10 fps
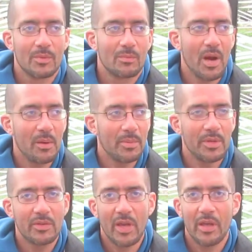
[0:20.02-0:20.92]
about
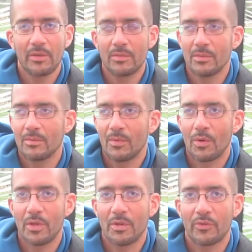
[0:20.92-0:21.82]
10
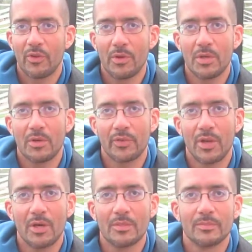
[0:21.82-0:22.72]
so years ago.